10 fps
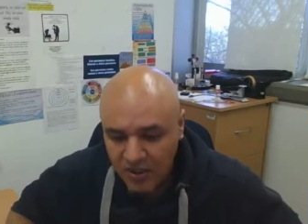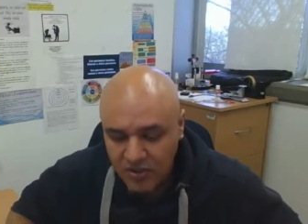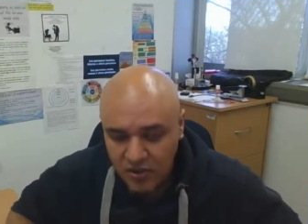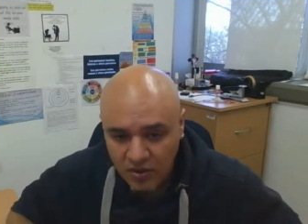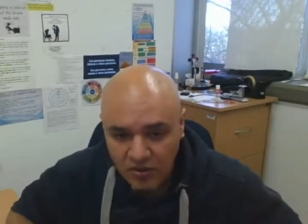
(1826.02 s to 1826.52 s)

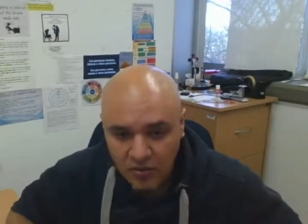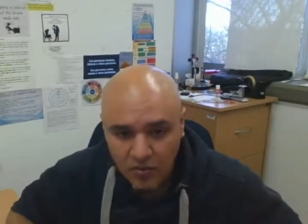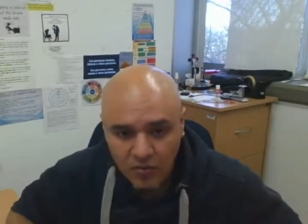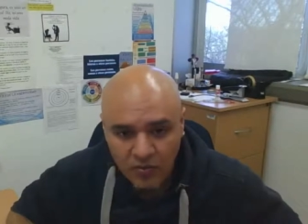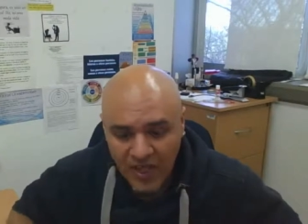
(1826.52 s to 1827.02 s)
So
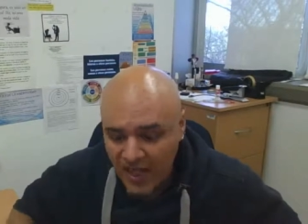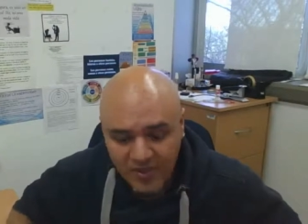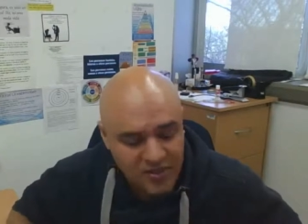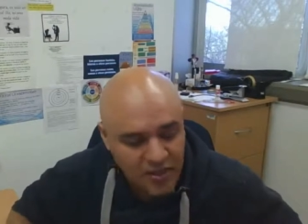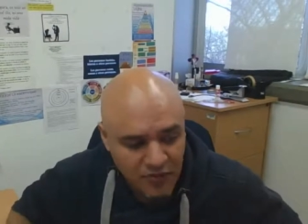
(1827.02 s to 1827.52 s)
we
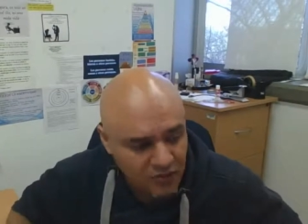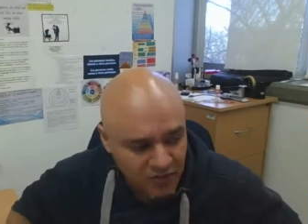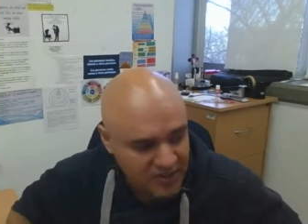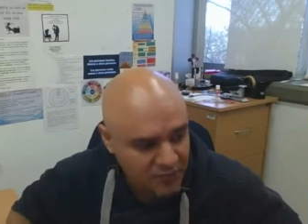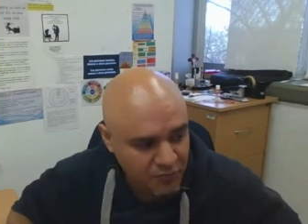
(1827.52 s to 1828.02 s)
had something
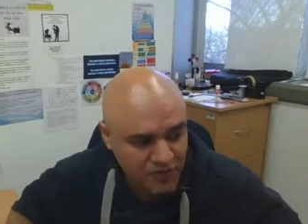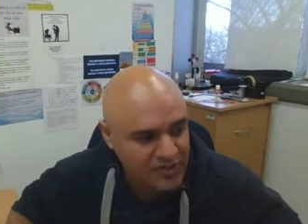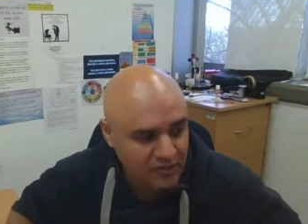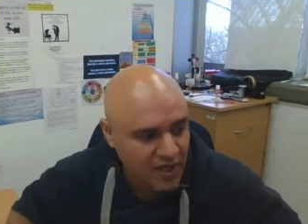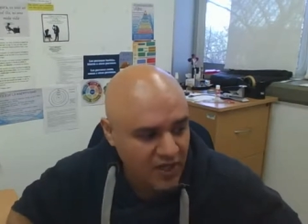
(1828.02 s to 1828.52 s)
written,
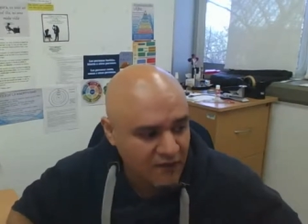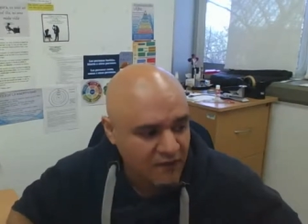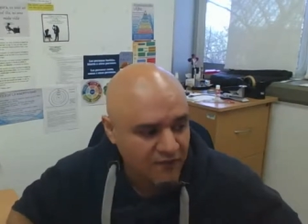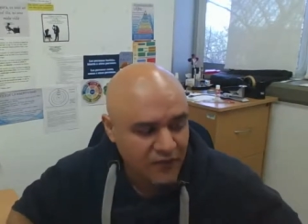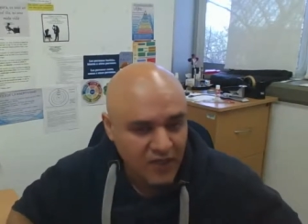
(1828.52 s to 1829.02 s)
prescribed,
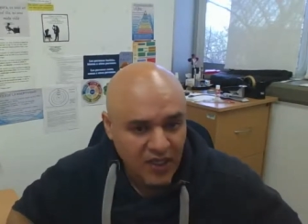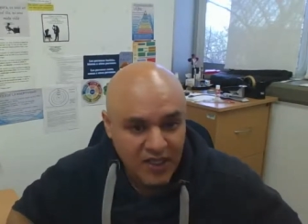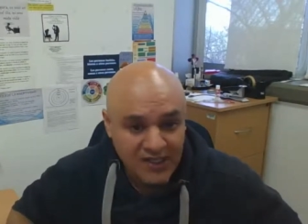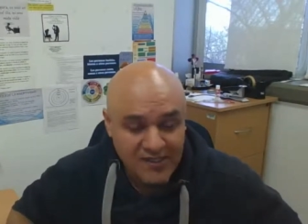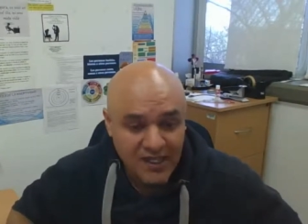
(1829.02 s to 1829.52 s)

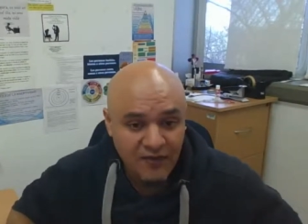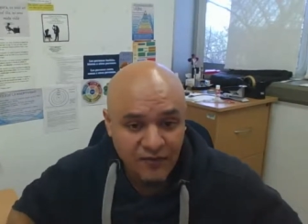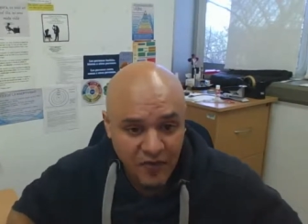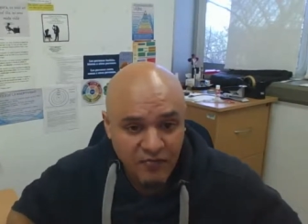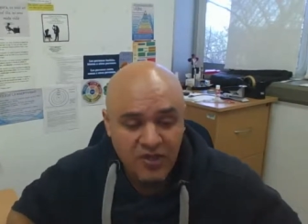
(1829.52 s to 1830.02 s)
and I said,
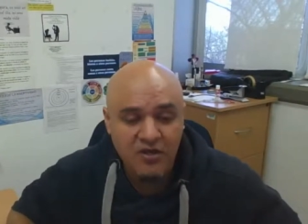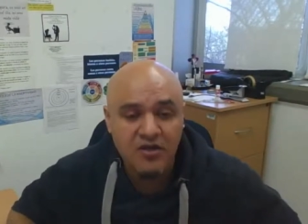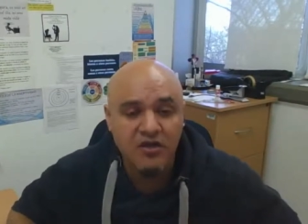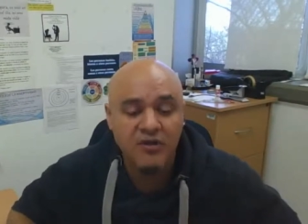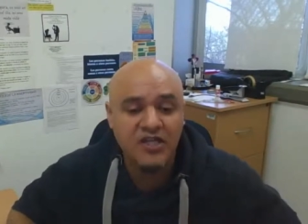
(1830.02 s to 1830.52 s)
from here,
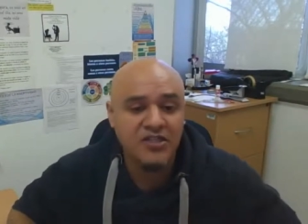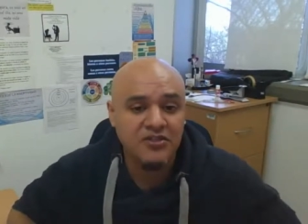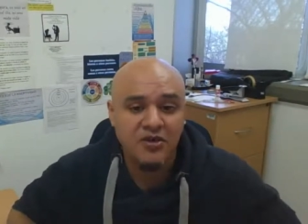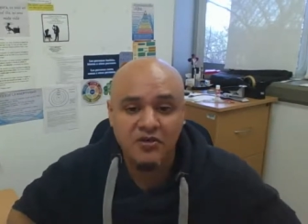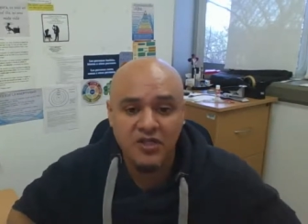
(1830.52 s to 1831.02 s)
imagine
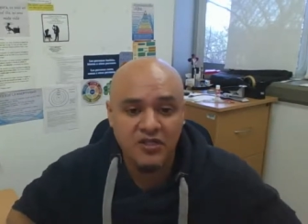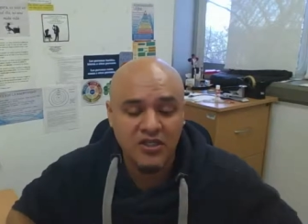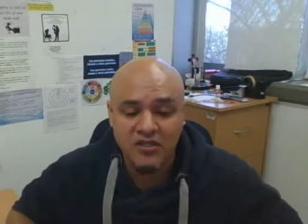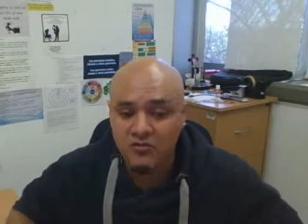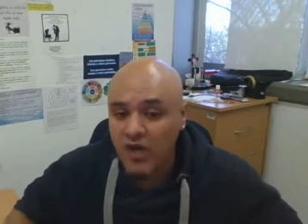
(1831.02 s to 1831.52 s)
you're going to
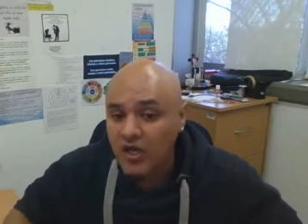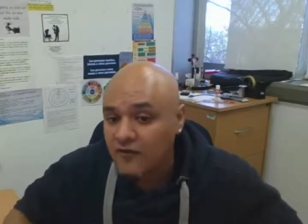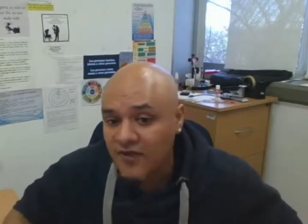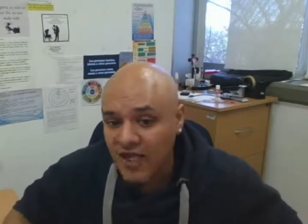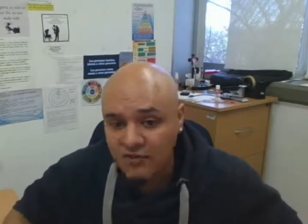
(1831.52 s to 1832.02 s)
teach one
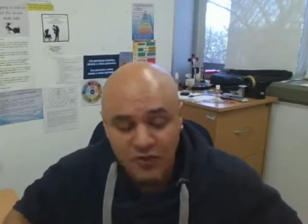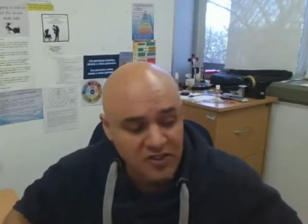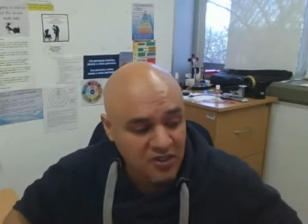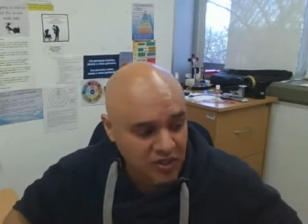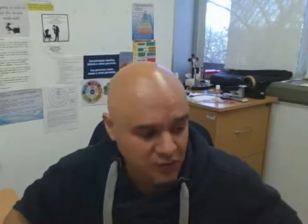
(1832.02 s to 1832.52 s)
of the
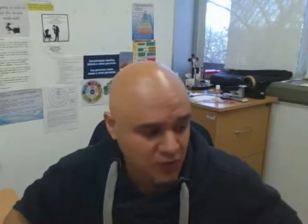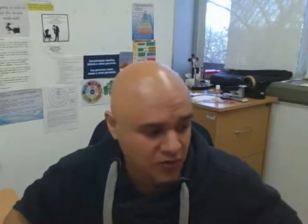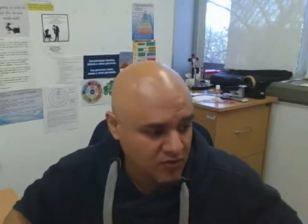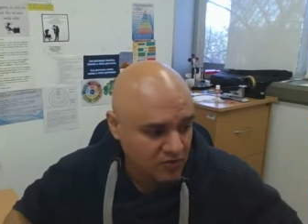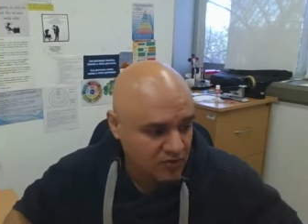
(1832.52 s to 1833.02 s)
aspects in this
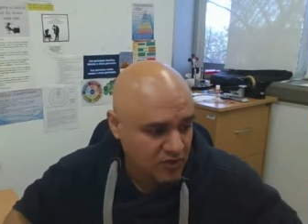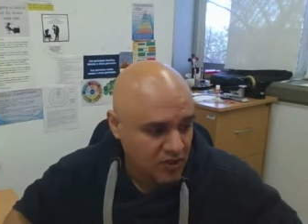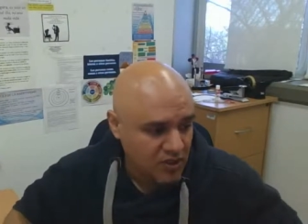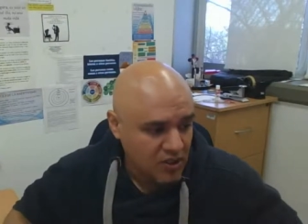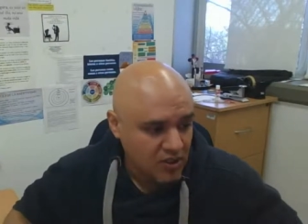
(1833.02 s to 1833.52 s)
book.
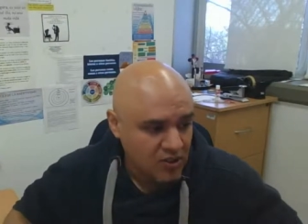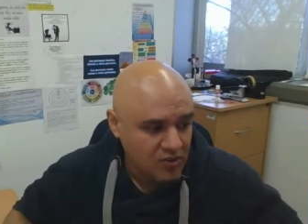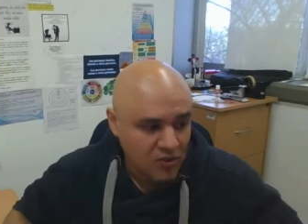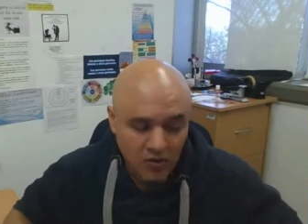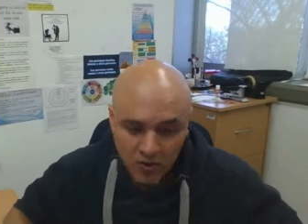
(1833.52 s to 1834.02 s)

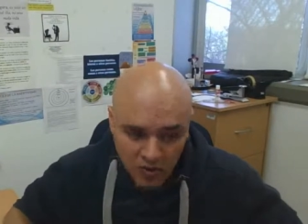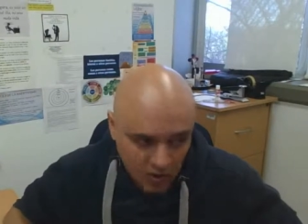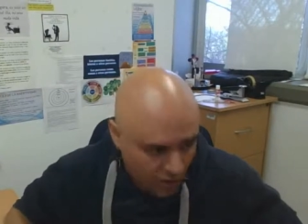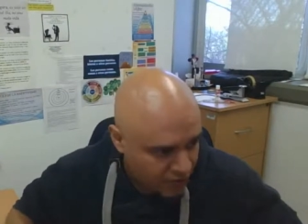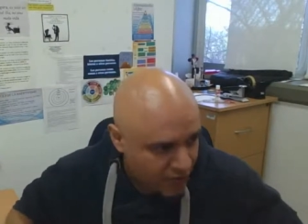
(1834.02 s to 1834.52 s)
So
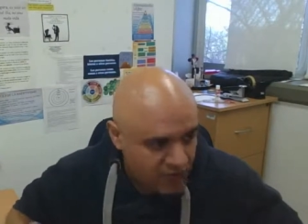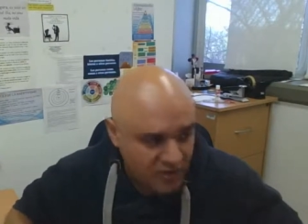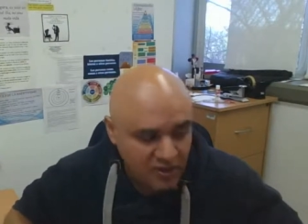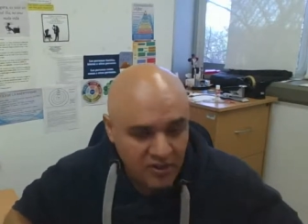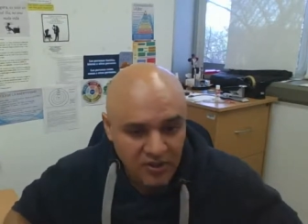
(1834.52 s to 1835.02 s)
go through
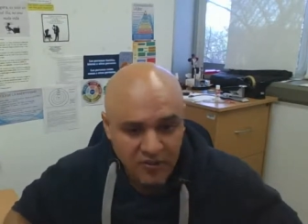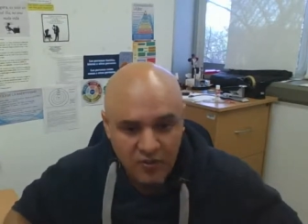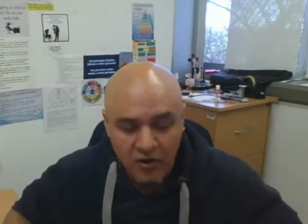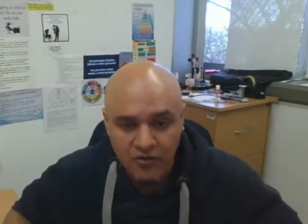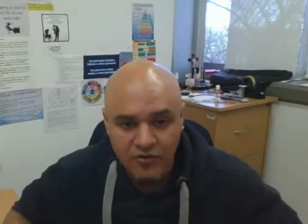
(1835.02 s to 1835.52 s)
the
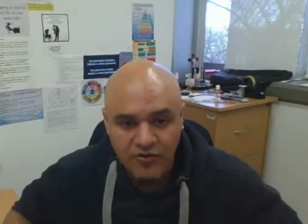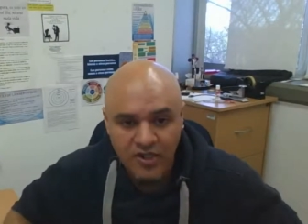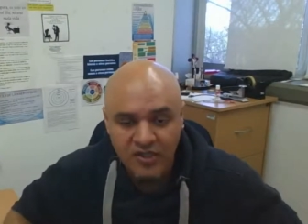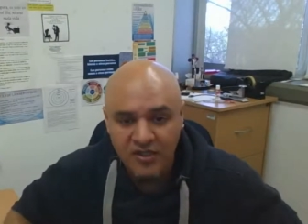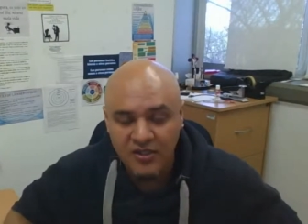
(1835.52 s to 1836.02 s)
go through
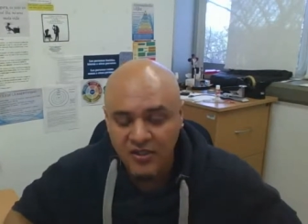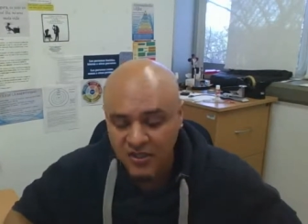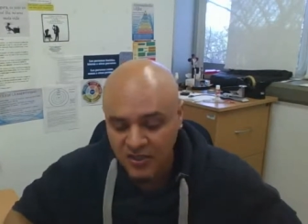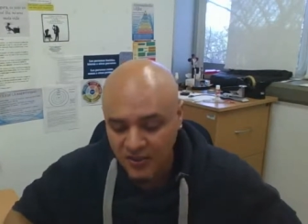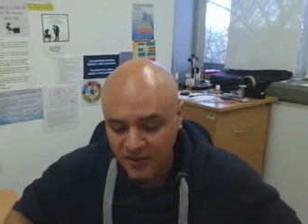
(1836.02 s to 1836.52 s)
the
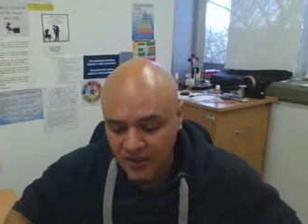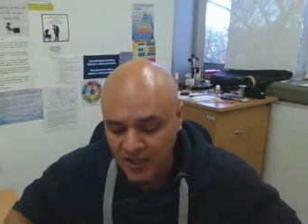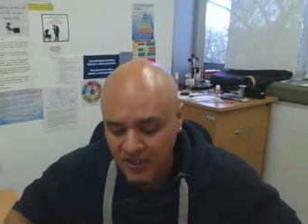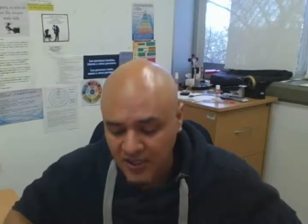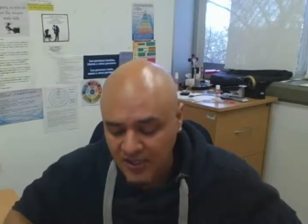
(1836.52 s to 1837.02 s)
uh,
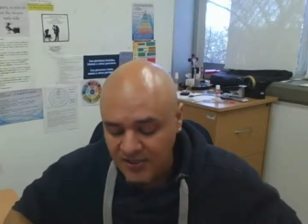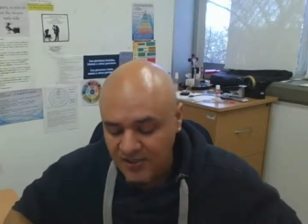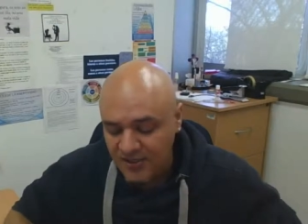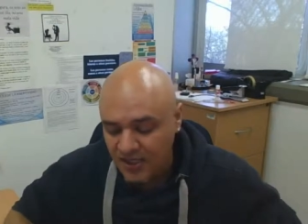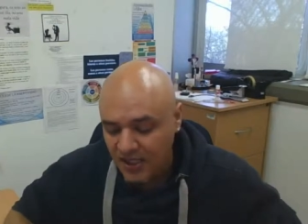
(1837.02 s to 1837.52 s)
index